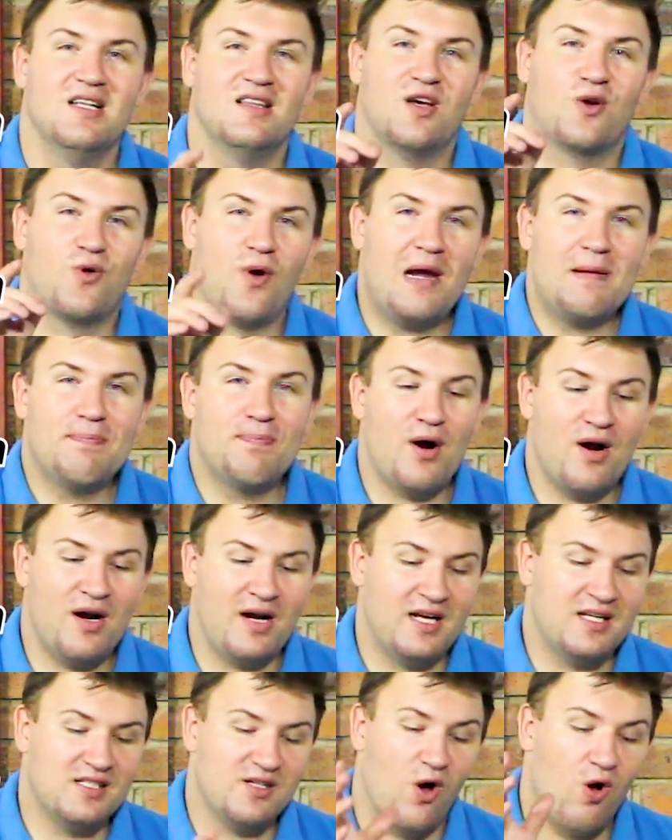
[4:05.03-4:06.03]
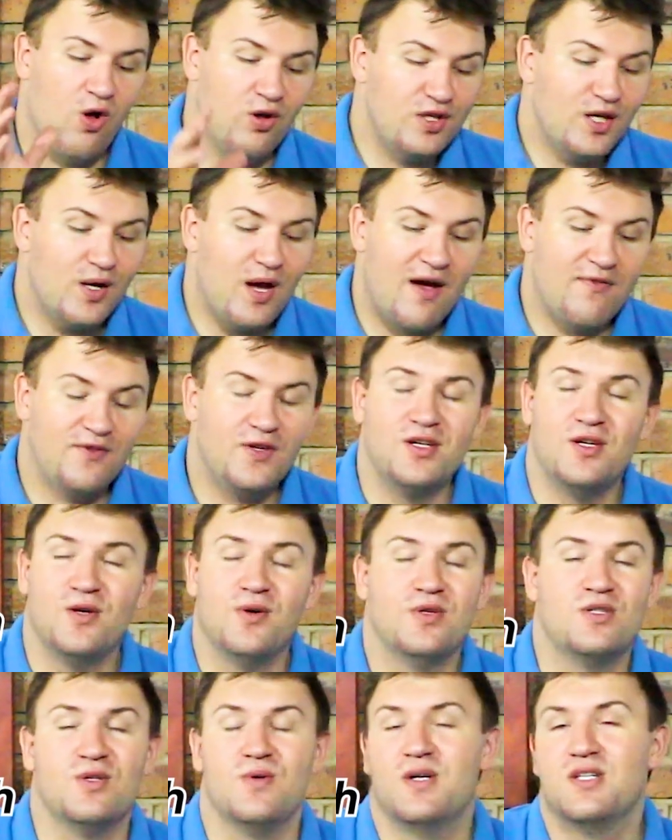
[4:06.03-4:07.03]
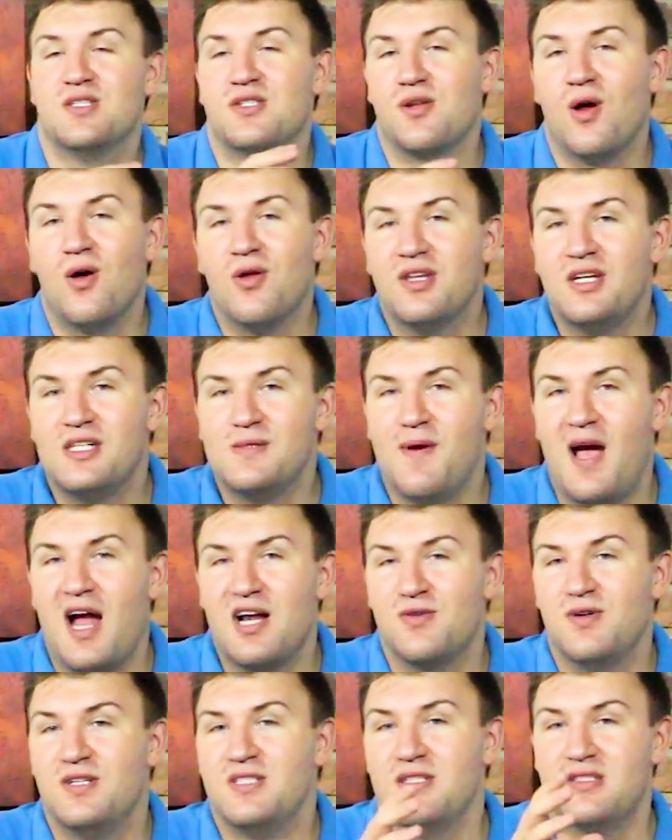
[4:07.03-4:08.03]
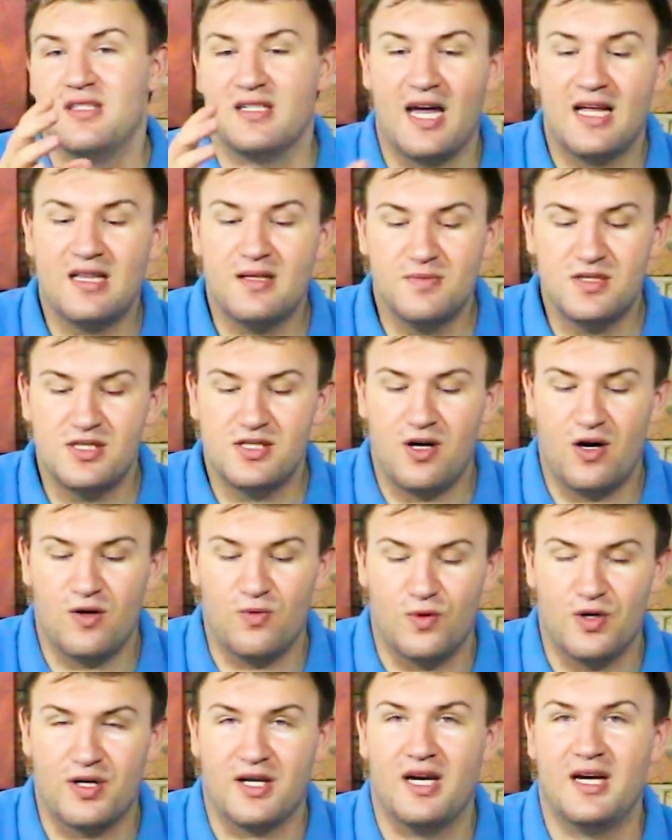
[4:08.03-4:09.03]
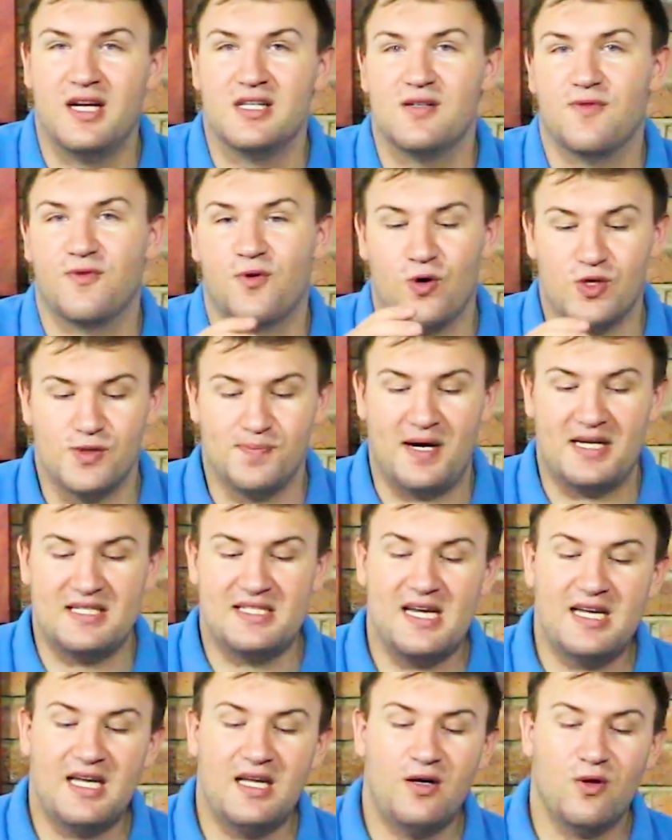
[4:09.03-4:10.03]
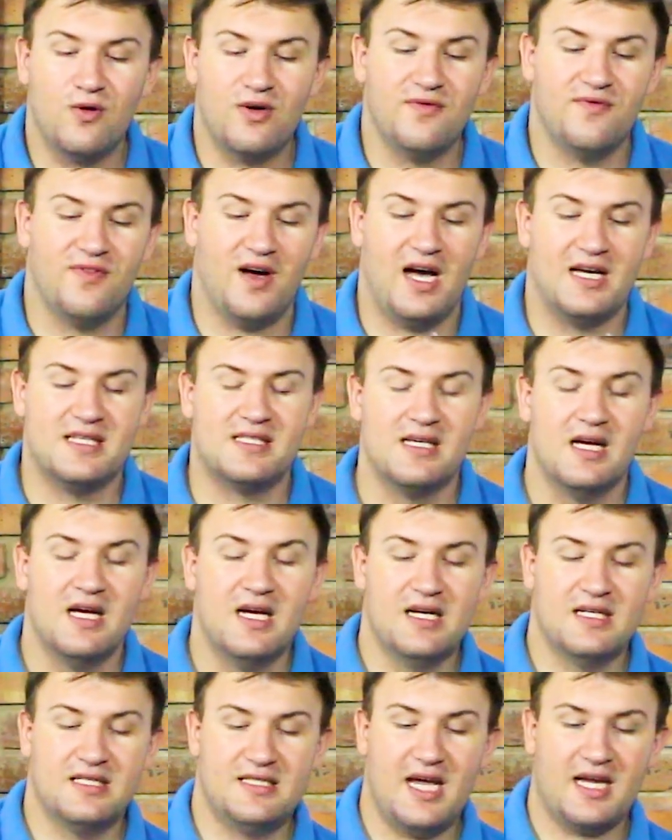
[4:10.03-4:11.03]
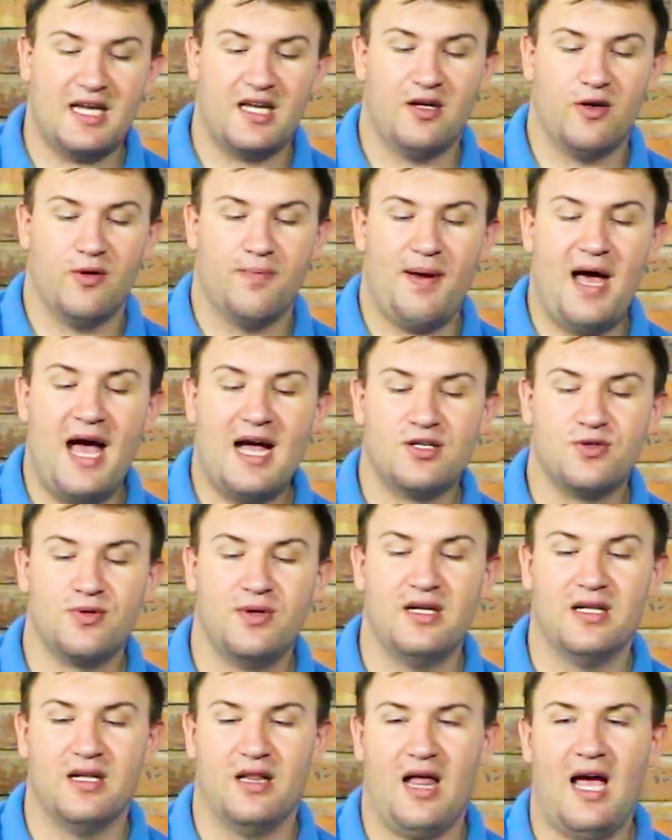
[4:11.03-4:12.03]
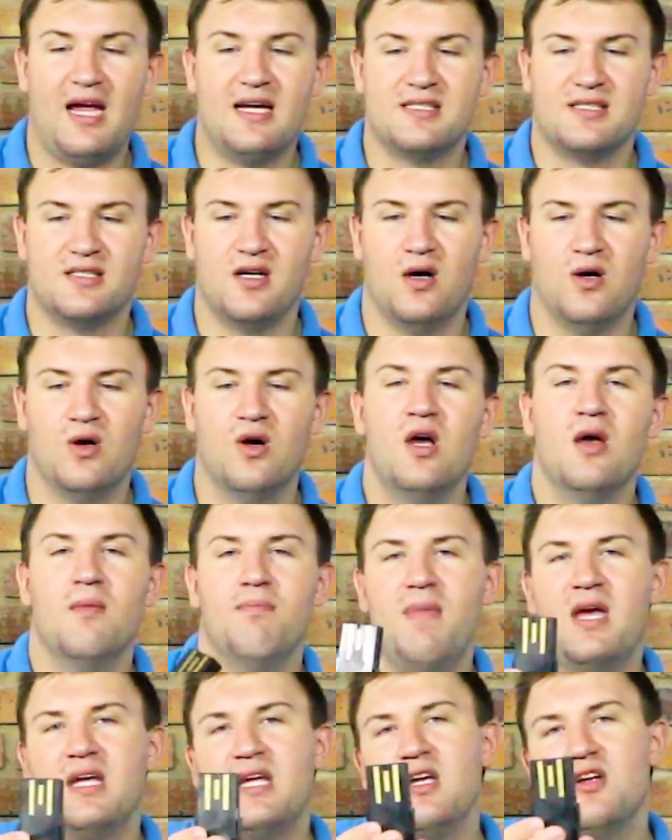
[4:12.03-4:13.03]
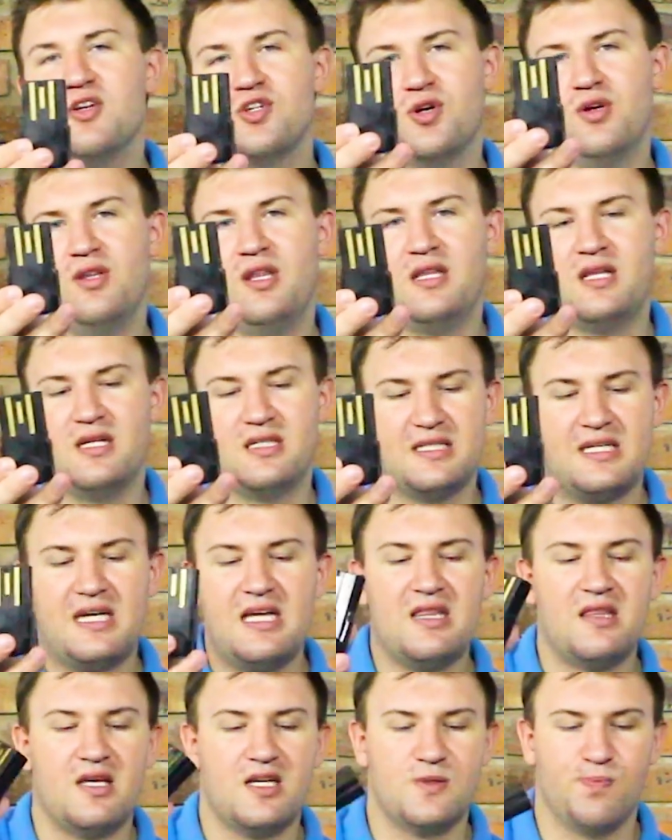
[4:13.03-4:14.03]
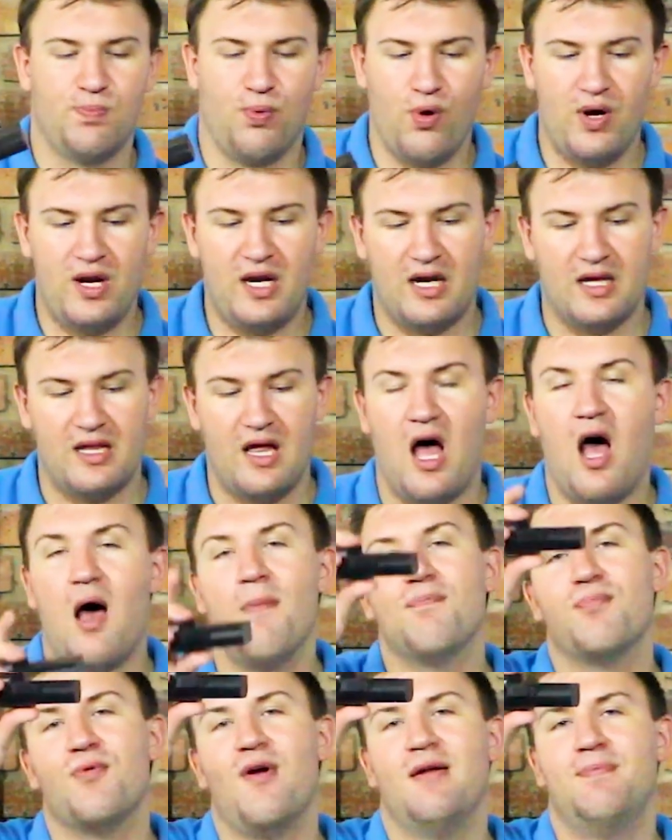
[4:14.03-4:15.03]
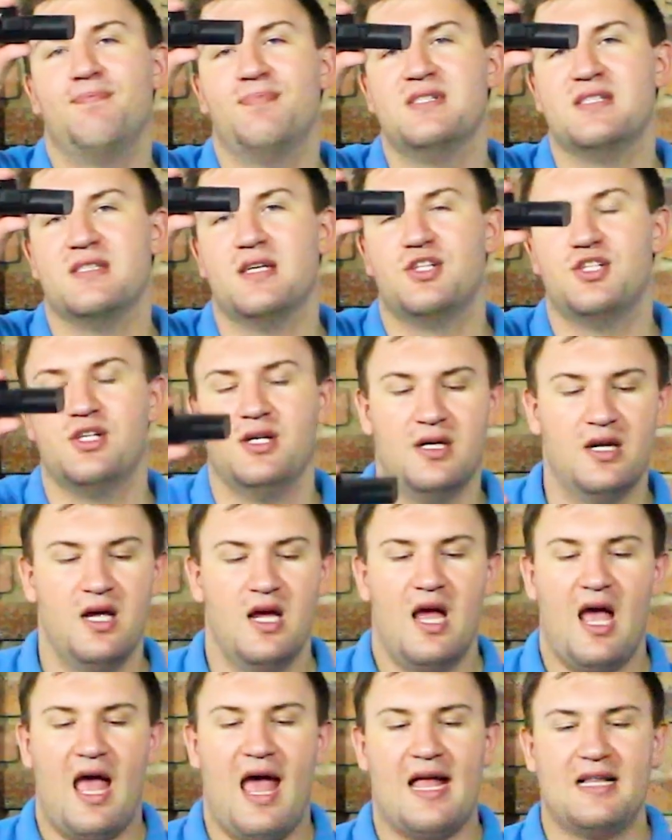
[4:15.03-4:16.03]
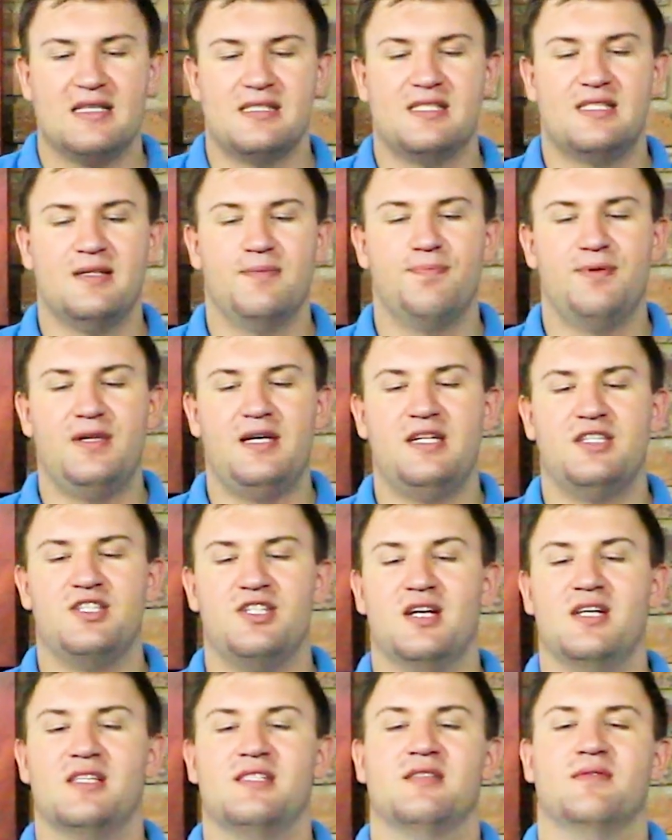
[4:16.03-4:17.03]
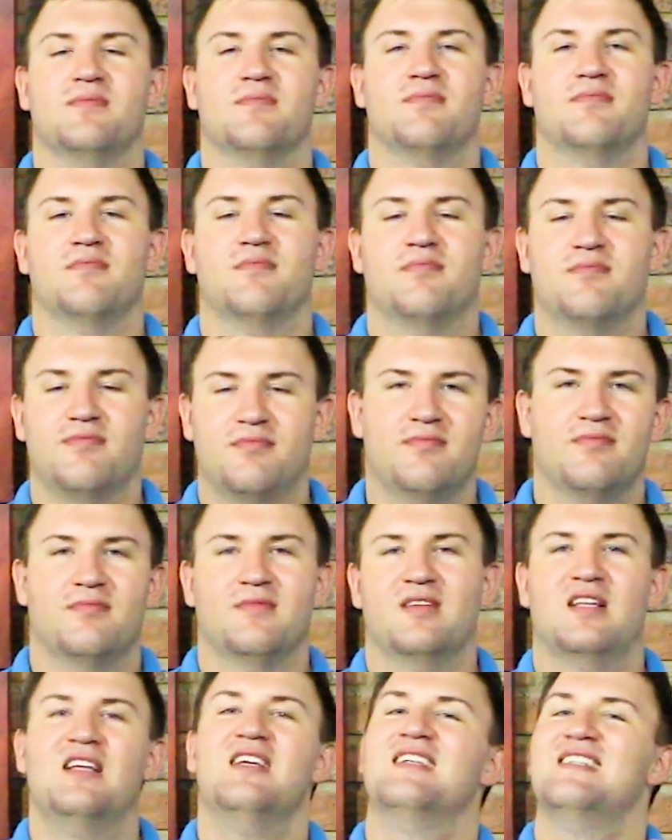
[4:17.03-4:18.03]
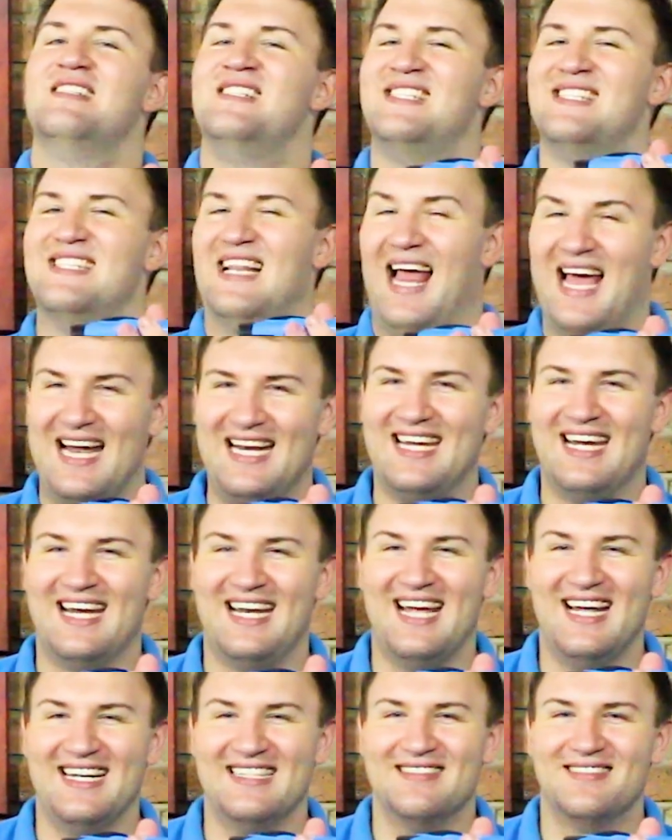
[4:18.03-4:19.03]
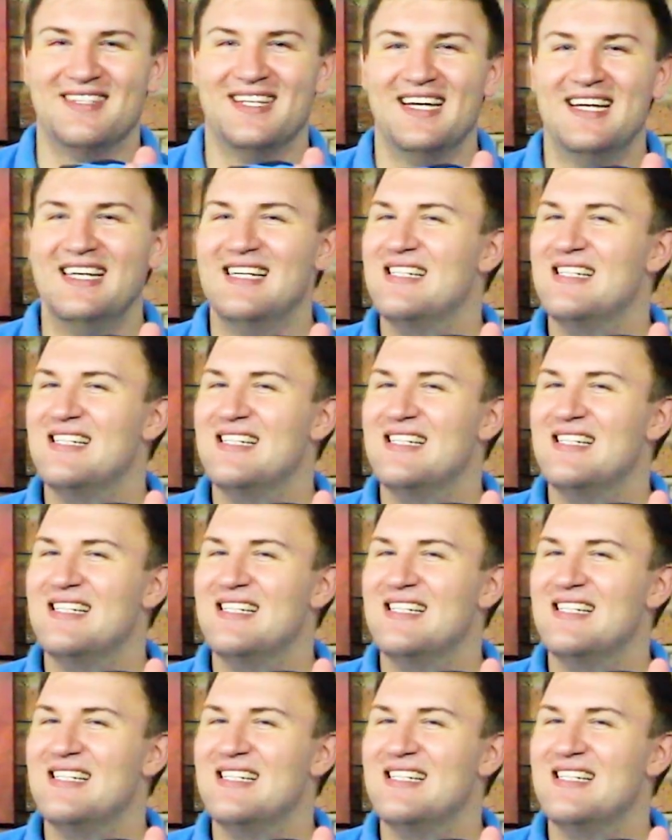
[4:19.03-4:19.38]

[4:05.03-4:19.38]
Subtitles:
The great part is all you have to do to install these batteries and to get them to start working is of course by taking your device, taking your battery like so, making sure that the teeth is pointing in the upright position, and simply just sliding it in.